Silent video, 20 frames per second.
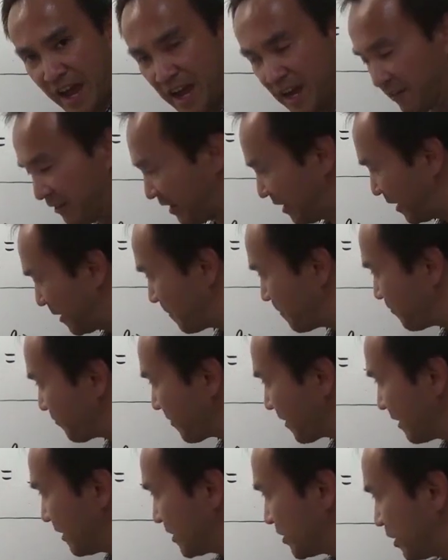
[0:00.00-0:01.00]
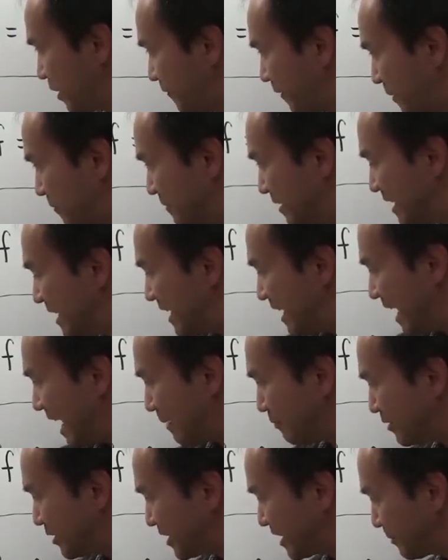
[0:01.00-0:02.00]
right here. So
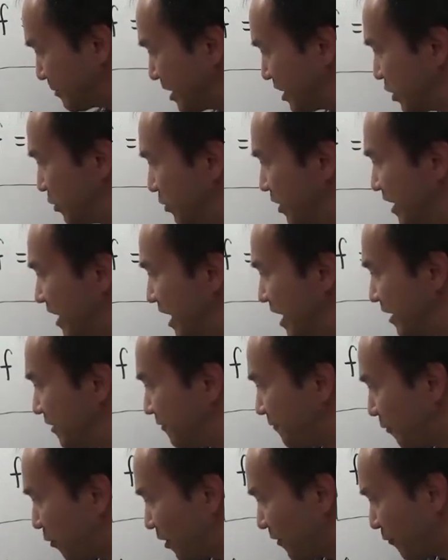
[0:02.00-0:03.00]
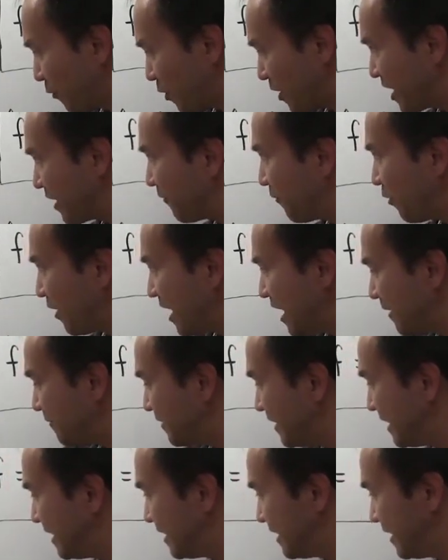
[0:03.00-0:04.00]
after substituting in 440 for F
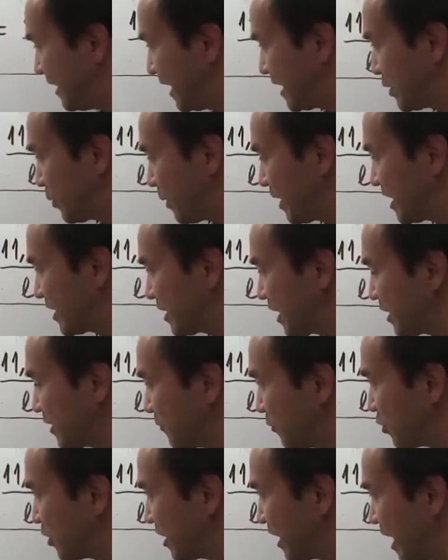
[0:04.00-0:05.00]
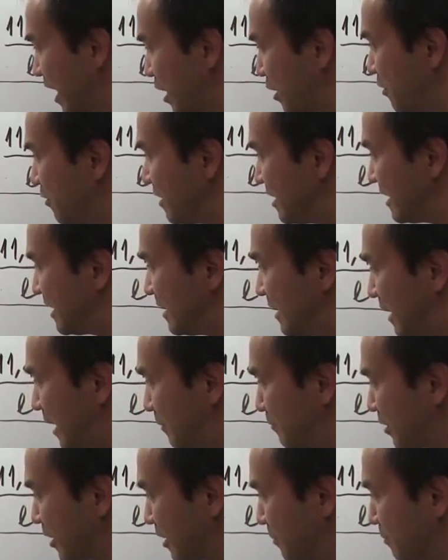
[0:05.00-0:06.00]
and 26 for L,
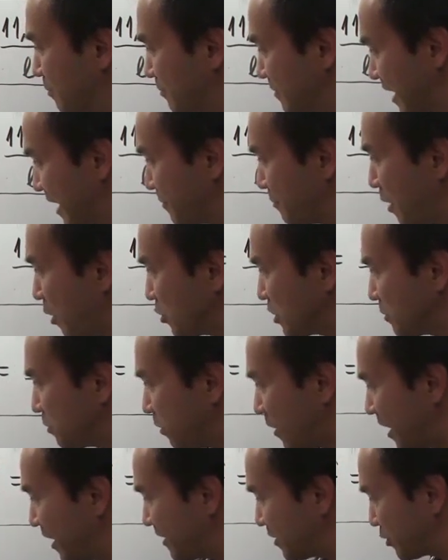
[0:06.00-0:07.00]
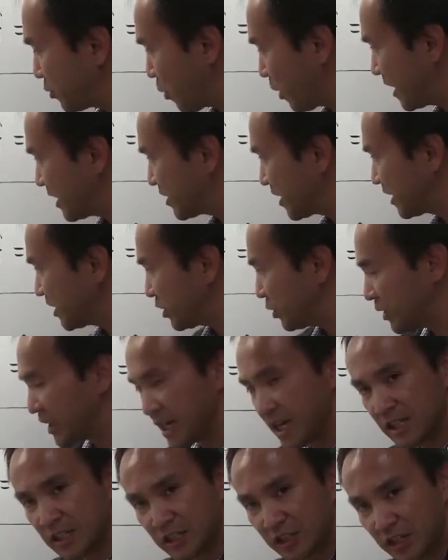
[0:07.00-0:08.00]
I multiply 26 to the
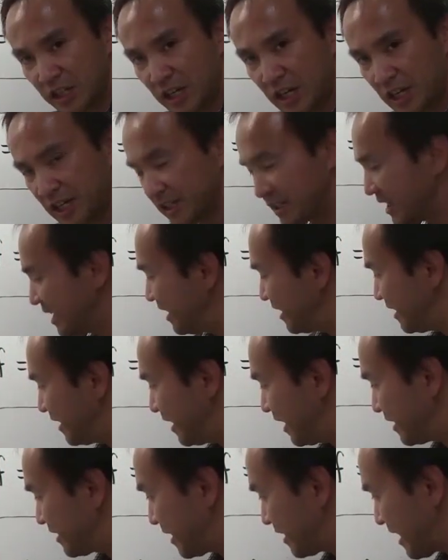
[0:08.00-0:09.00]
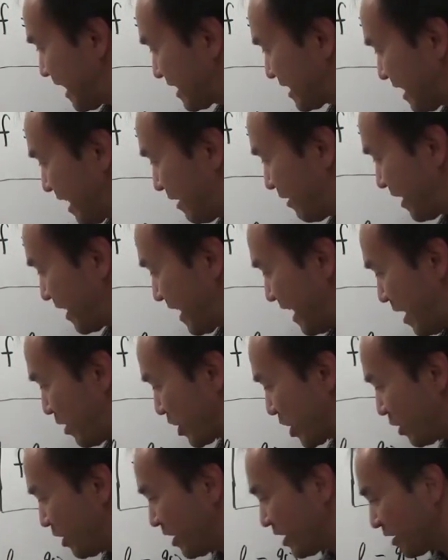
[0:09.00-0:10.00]
other side, and then that's how I
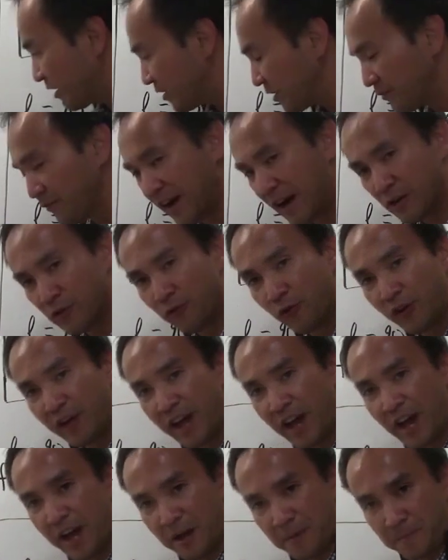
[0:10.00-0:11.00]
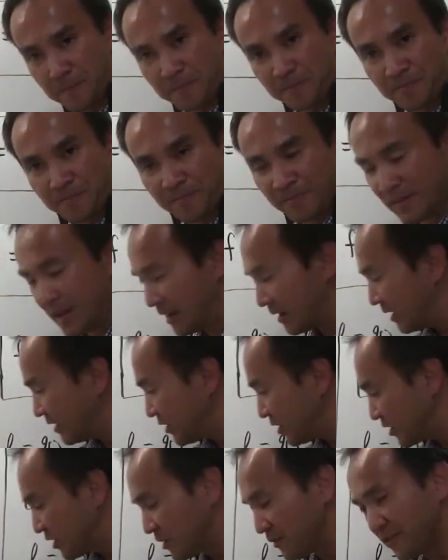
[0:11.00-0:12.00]
calculated the value for K. And this
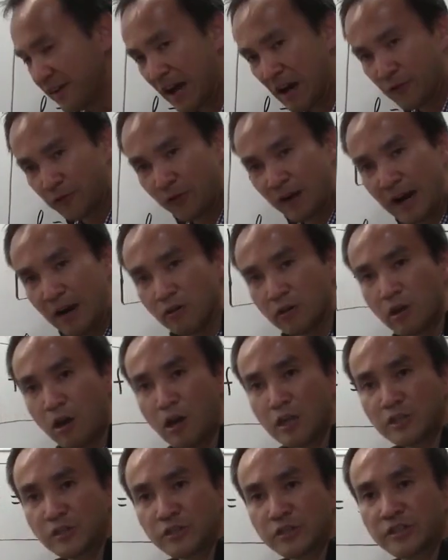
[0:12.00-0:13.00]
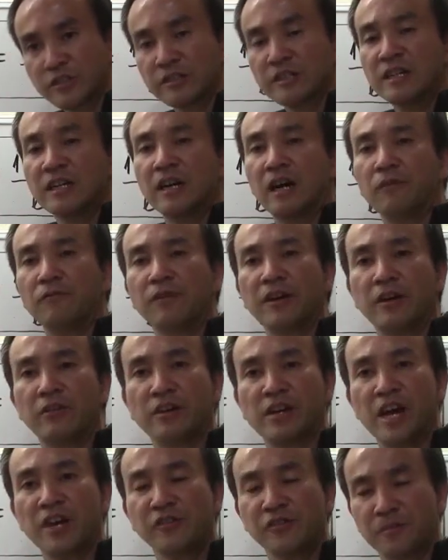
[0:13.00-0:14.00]
is the value for our constants of
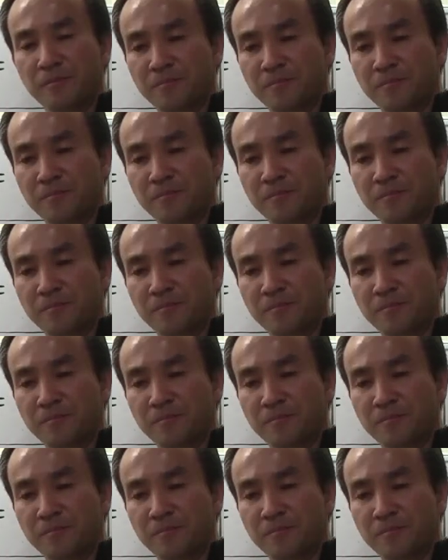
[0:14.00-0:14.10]
variation.